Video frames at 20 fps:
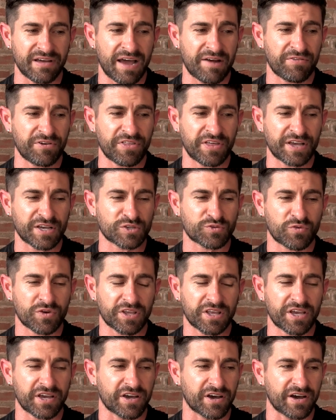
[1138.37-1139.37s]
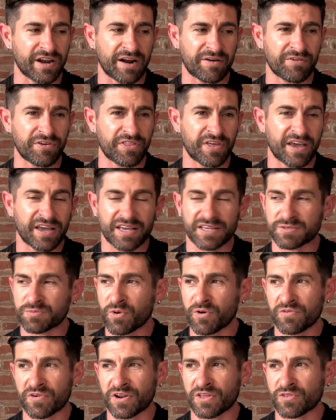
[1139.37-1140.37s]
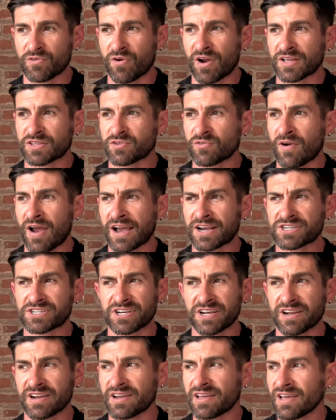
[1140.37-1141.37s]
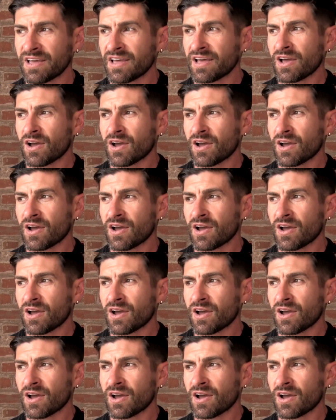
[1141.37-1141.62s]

Everything is really good. Everything is moving in the right direction.